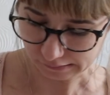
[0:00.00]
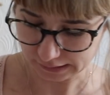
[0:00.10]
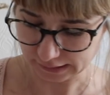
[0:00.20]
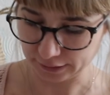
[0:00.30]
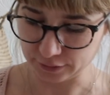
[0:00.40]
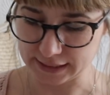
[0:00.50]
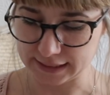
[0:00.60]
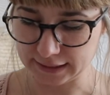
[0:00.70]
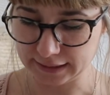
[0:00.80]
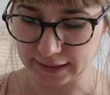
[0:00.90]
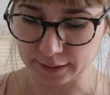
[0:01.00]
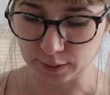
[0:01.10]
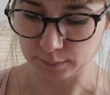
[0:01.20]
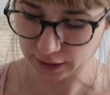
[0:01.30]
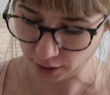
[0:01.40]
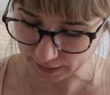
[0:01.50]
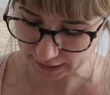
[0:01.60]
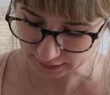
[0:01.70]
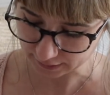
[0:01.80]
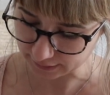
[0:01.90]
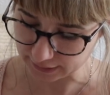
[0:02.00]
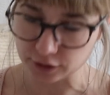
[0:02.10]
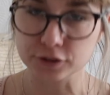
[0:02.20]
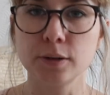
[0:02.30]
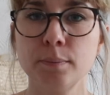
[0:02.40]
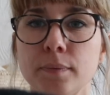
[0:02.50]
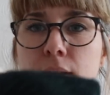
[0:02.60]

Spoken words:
It's like a design that will be coming in the autumn.